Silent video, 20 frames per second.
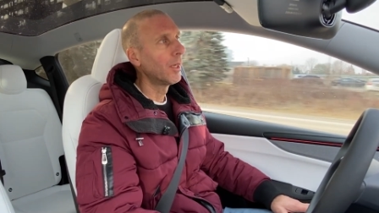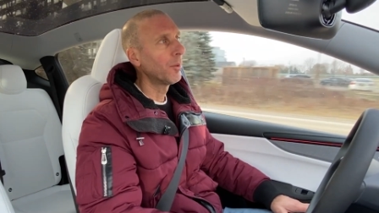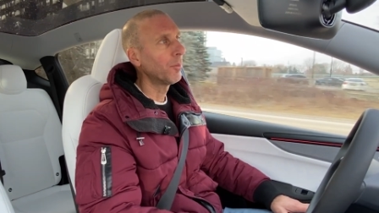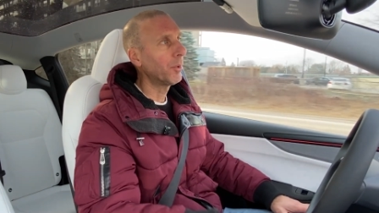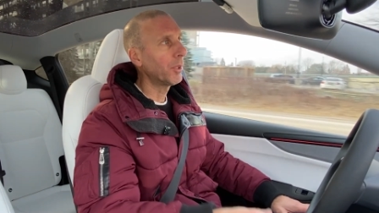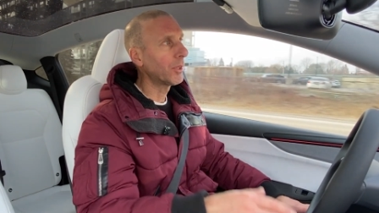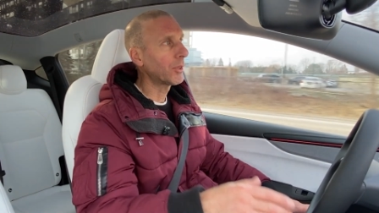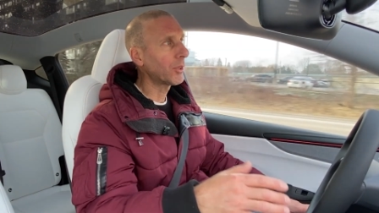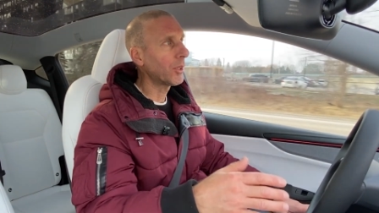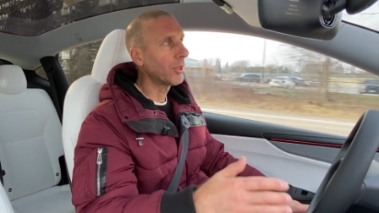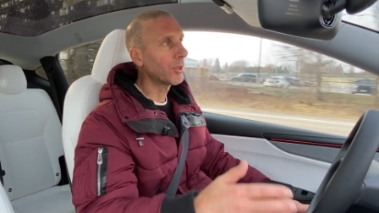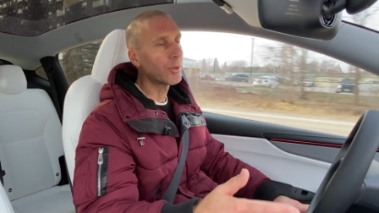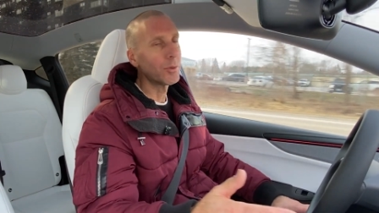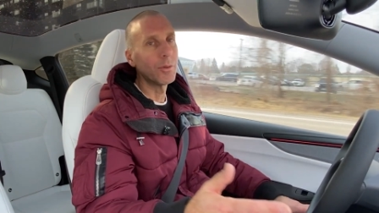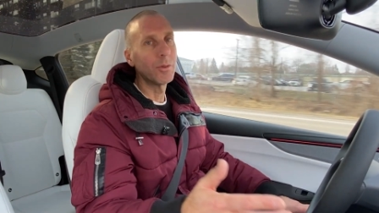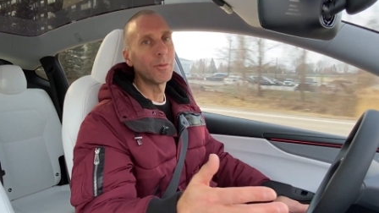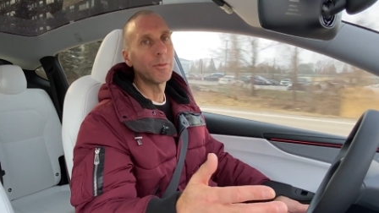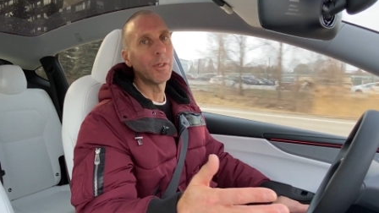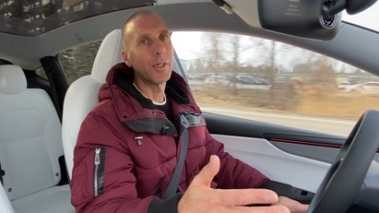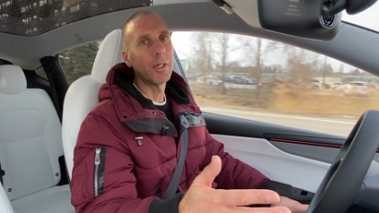but it's also
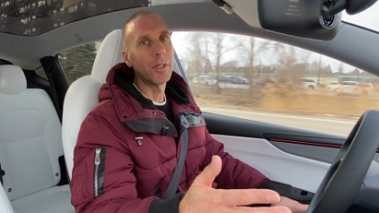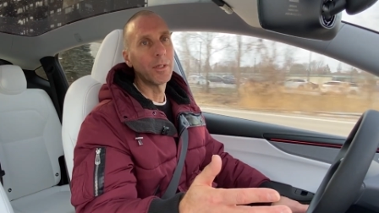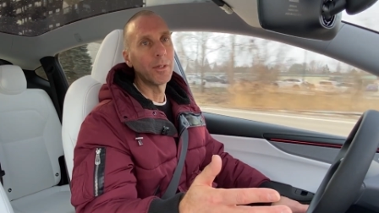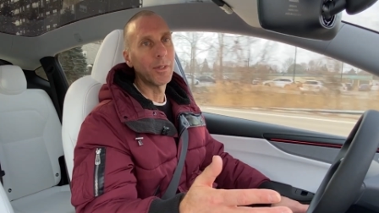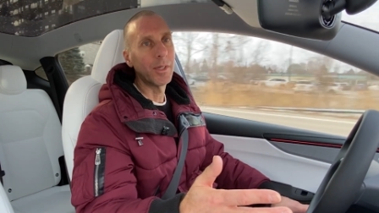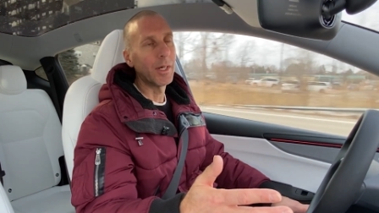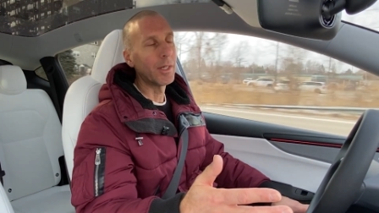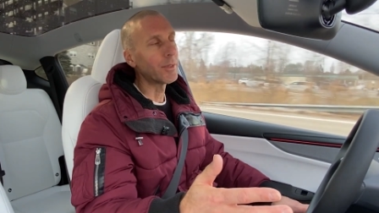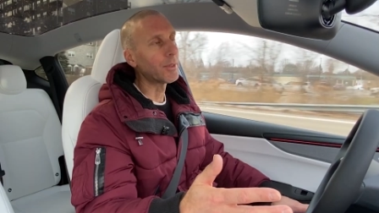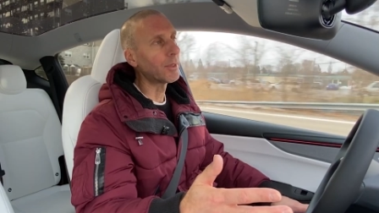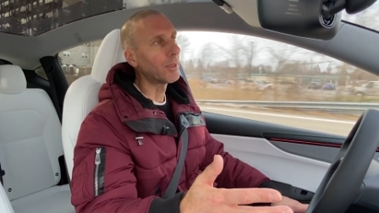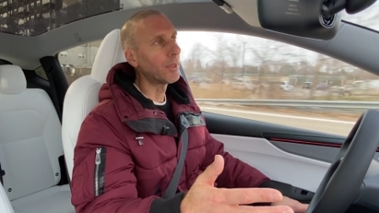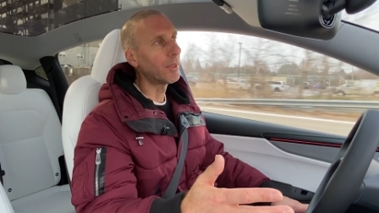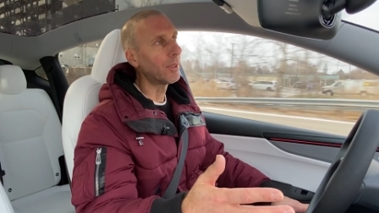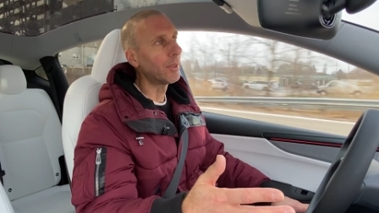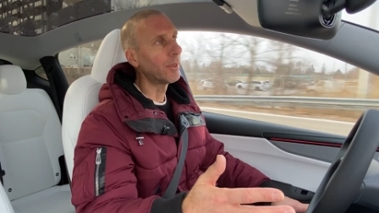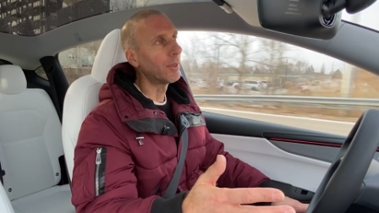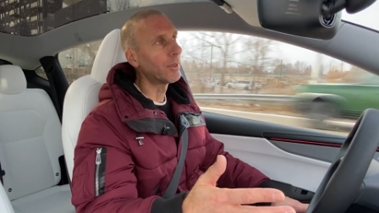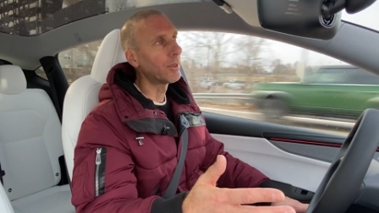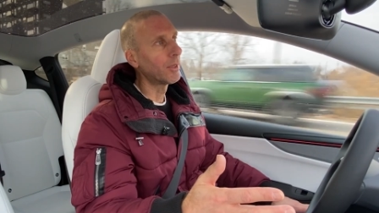over
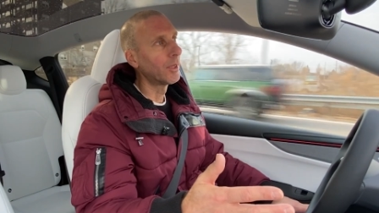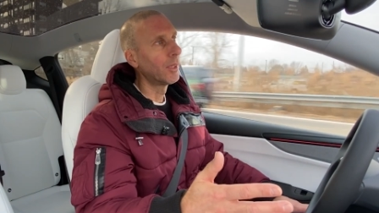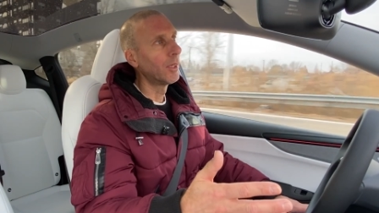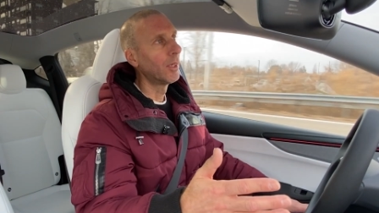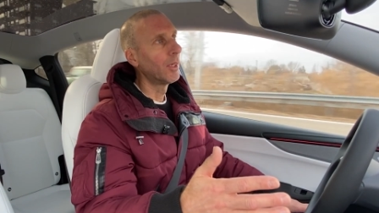$100,000.